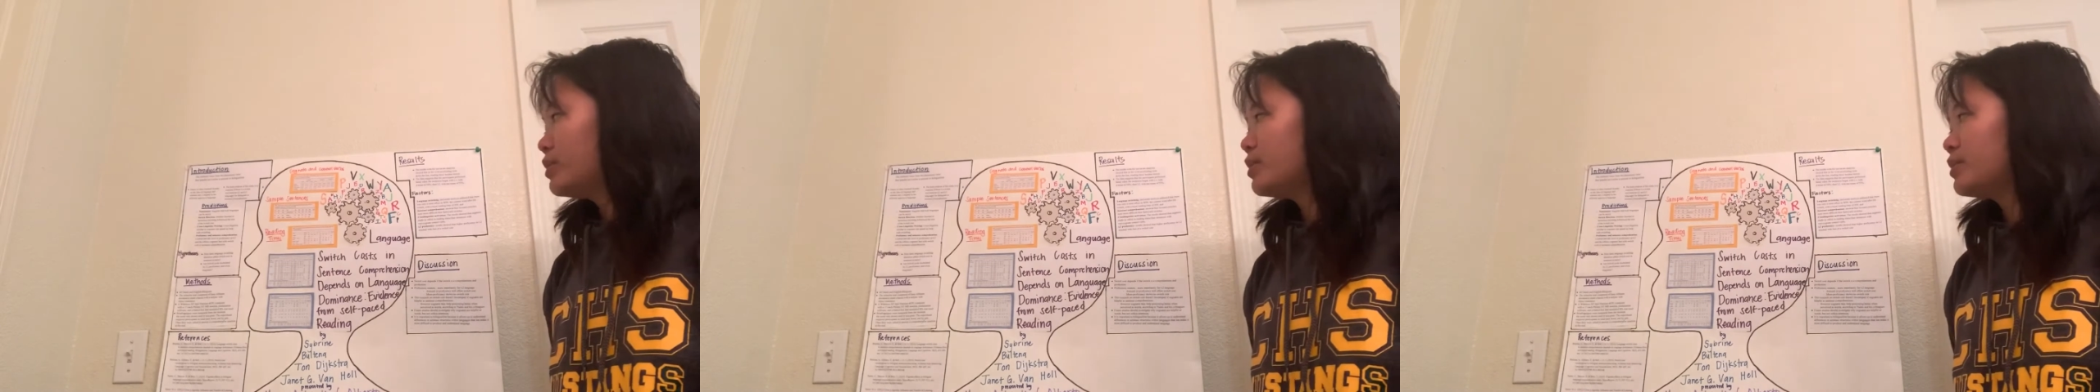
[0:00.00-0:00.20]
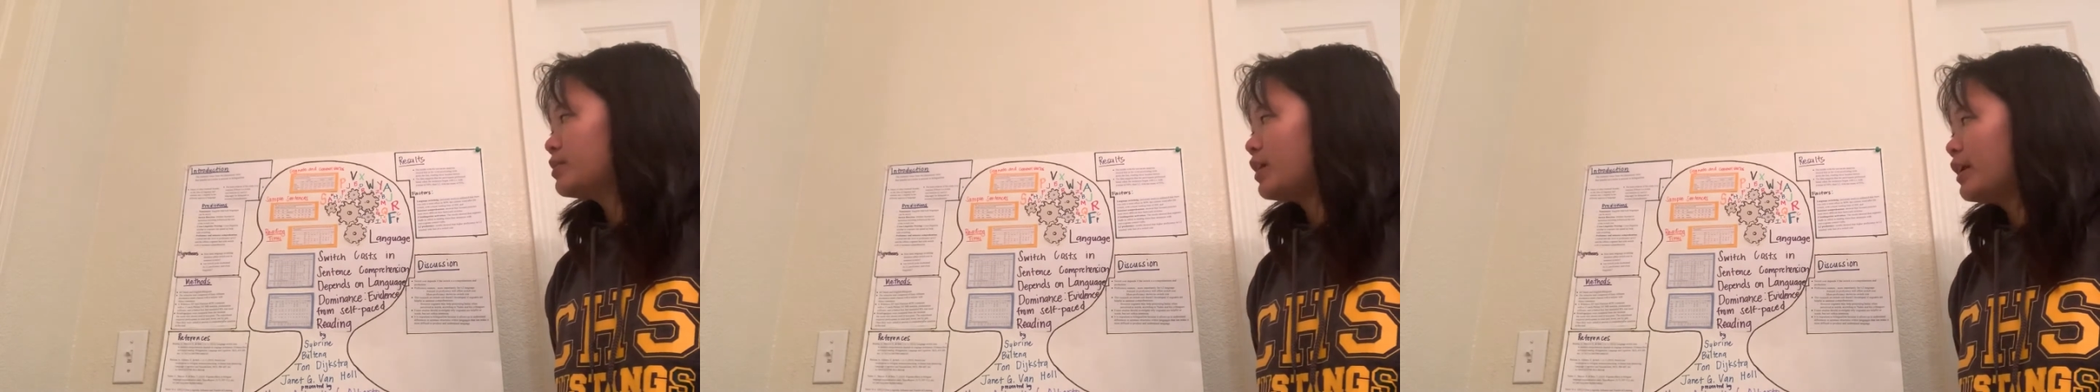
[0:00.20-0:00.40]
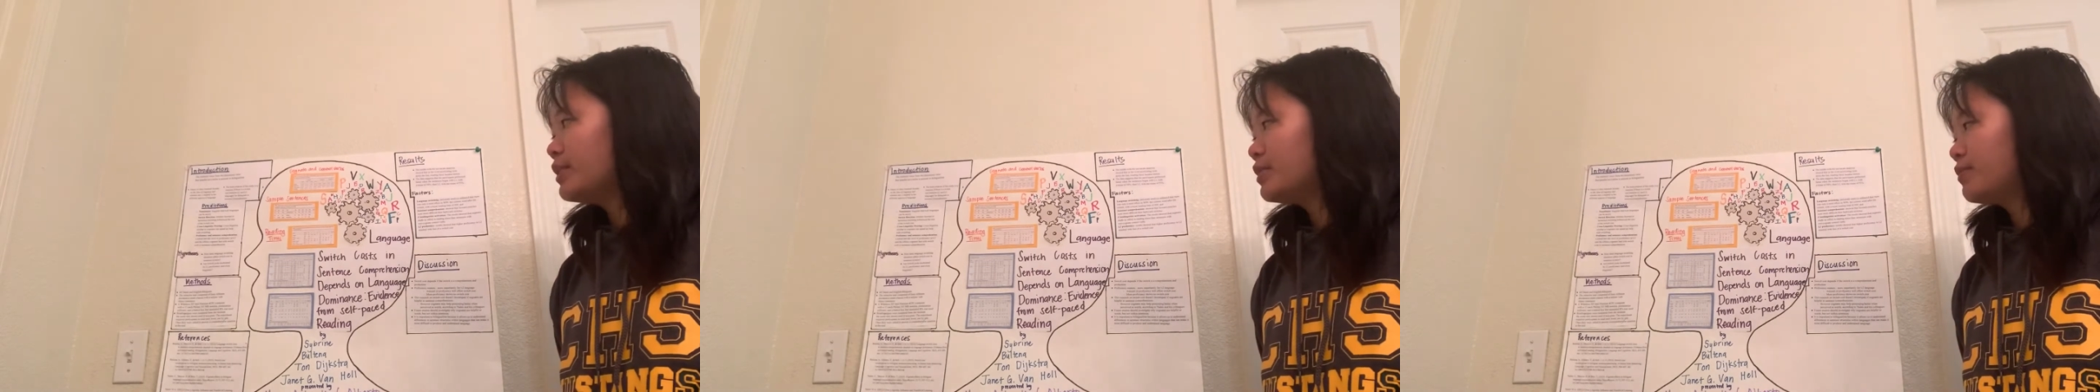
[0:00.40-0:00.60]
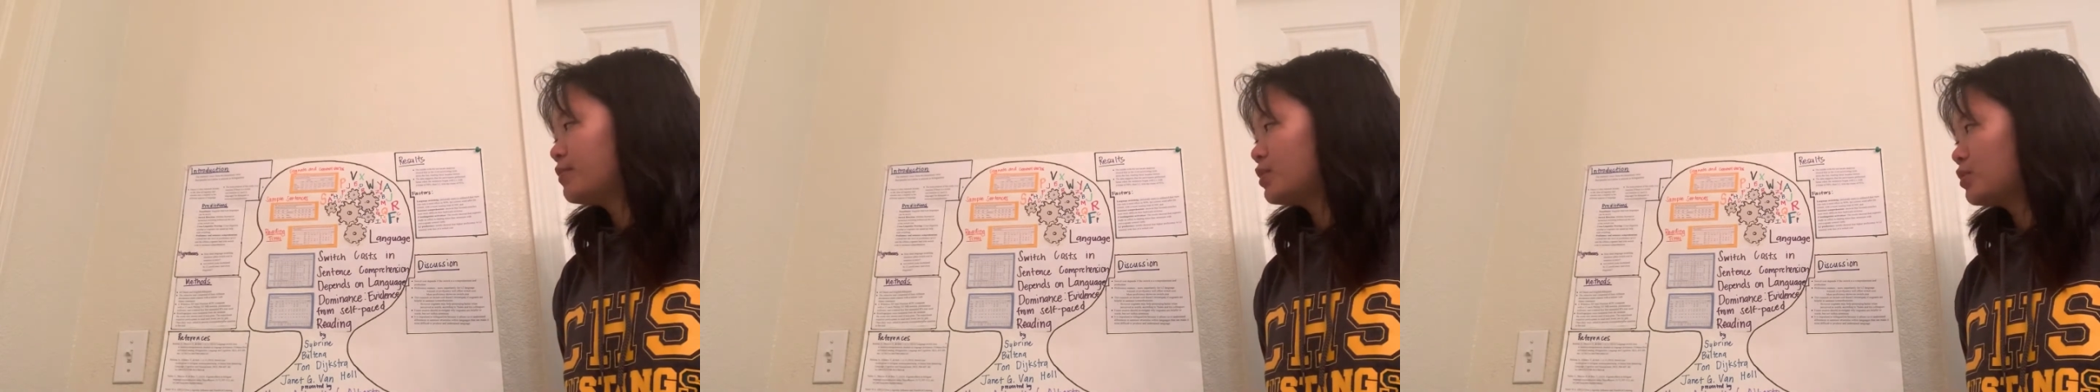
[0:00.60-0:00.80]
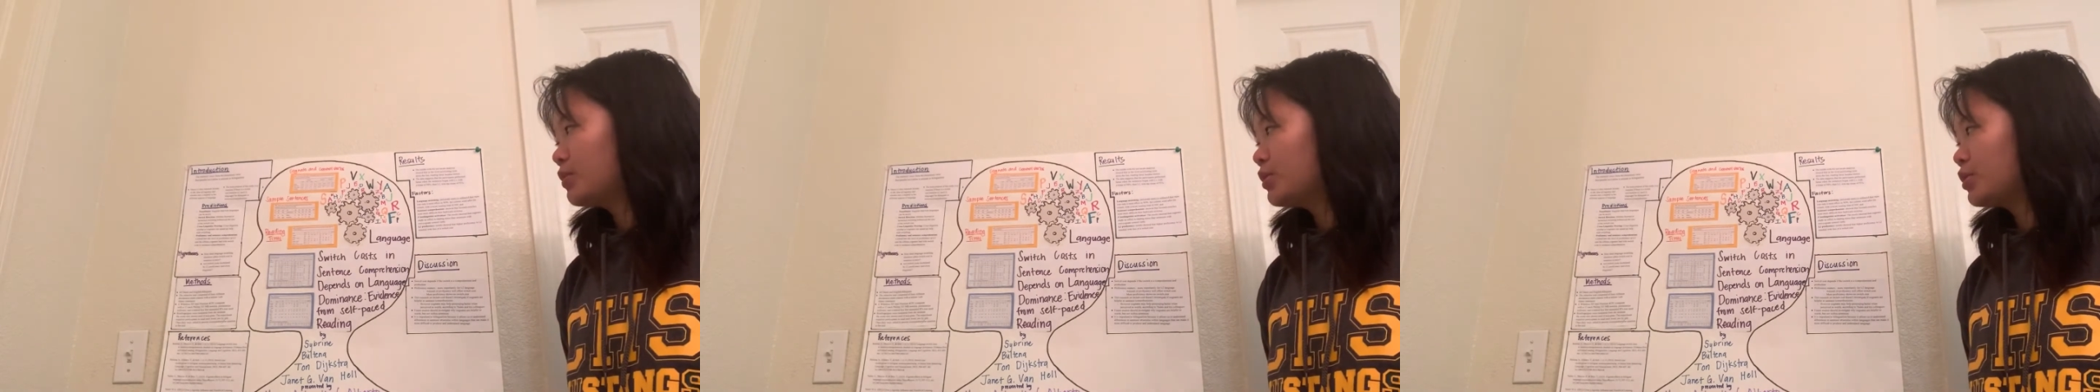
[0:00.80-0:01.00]
the size of
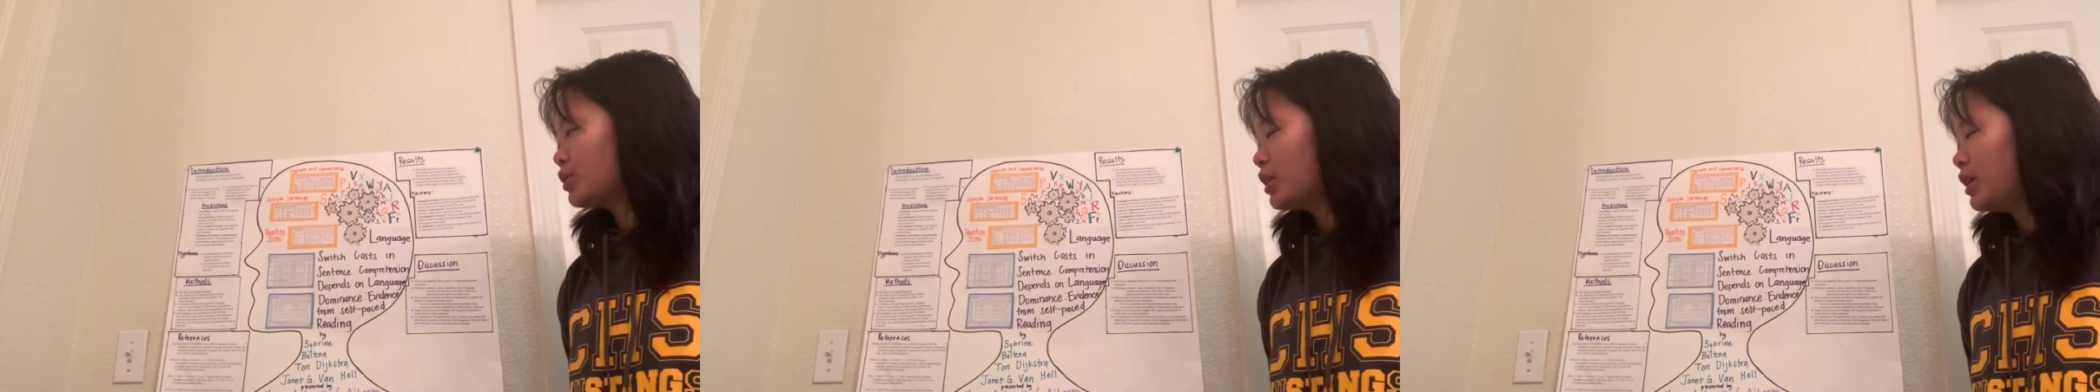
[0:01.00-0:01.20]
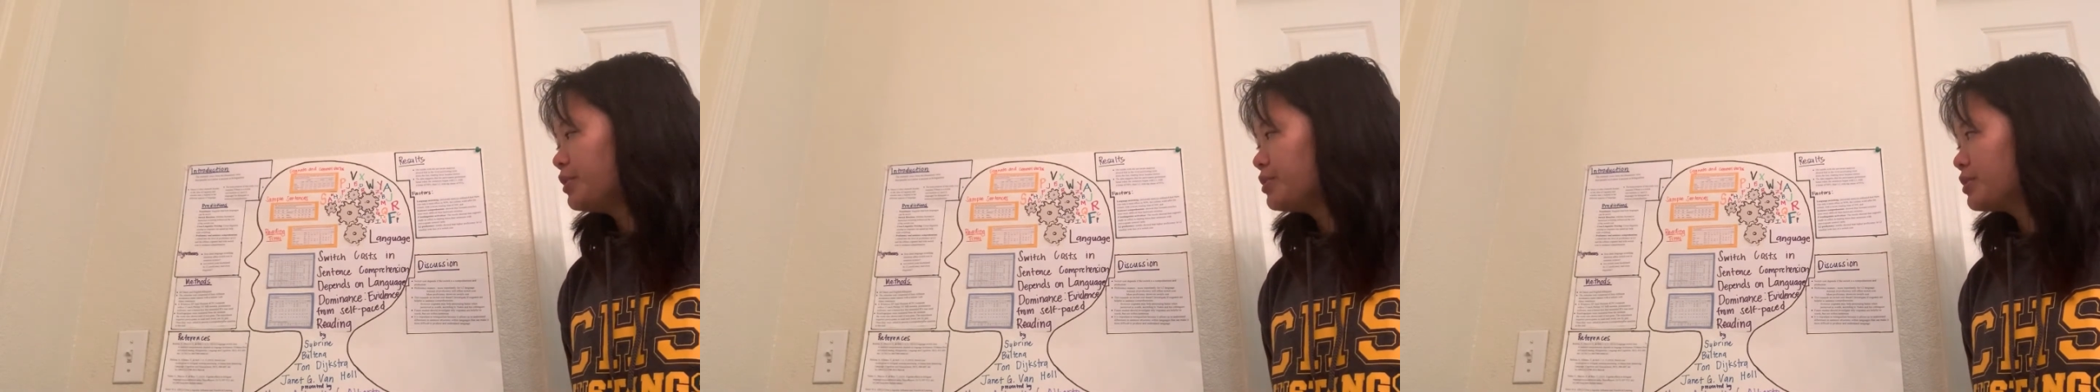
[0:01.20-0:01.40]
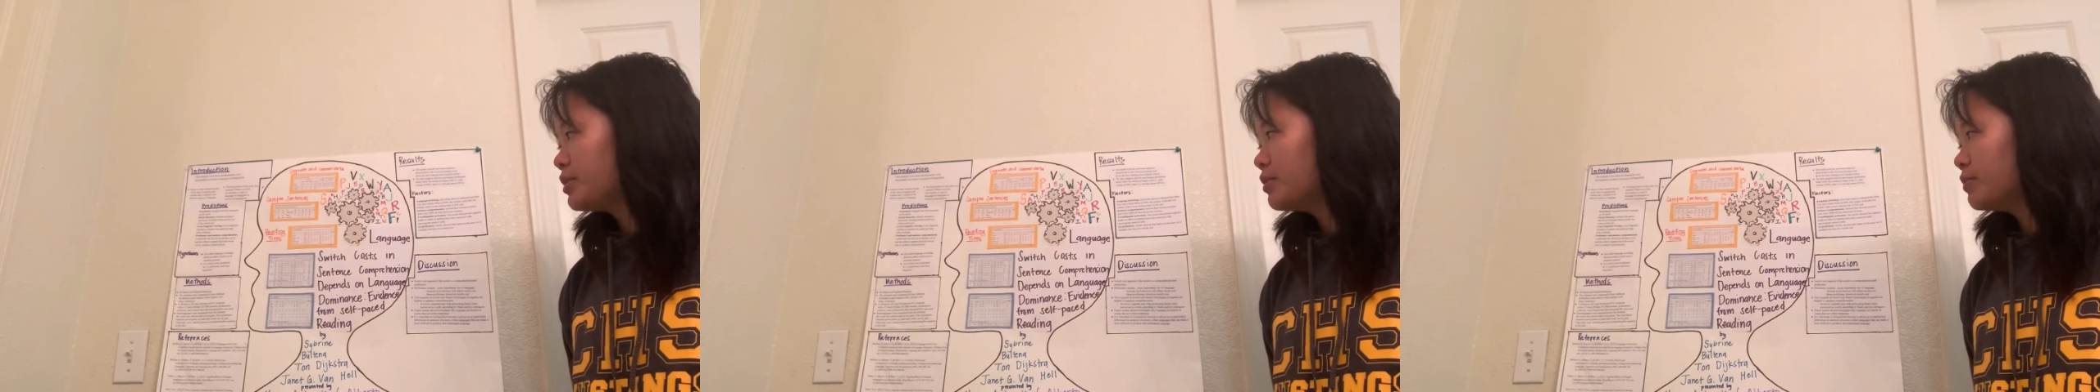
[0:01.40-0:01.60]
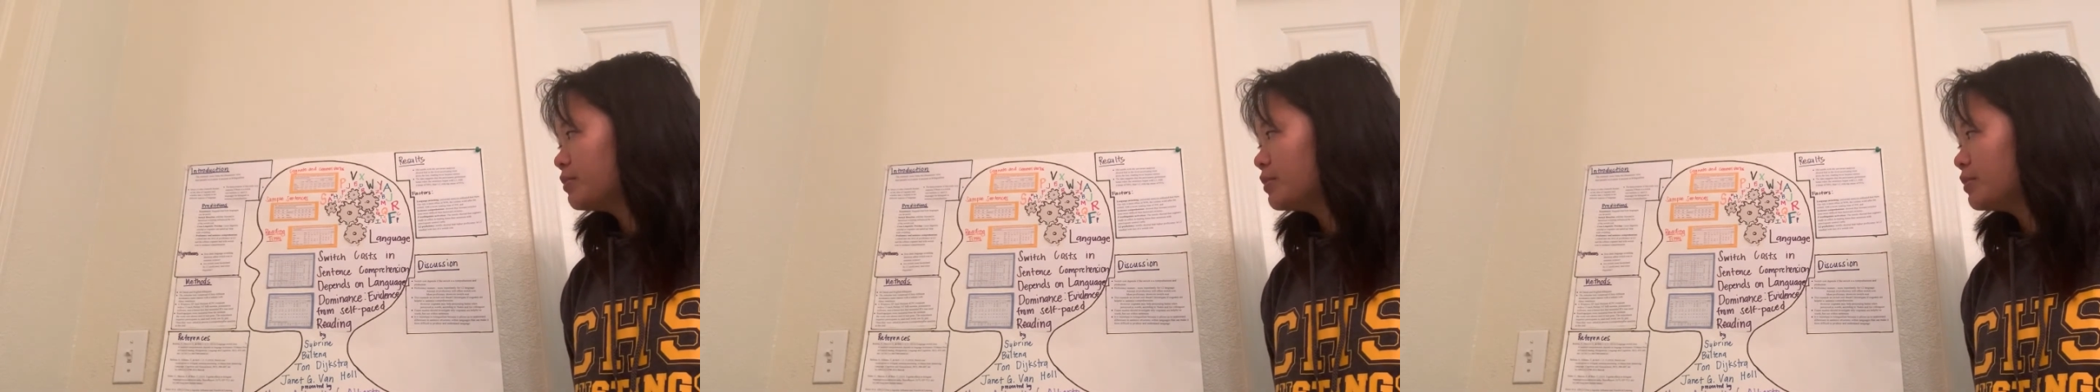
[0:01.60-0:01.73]
the switch cost.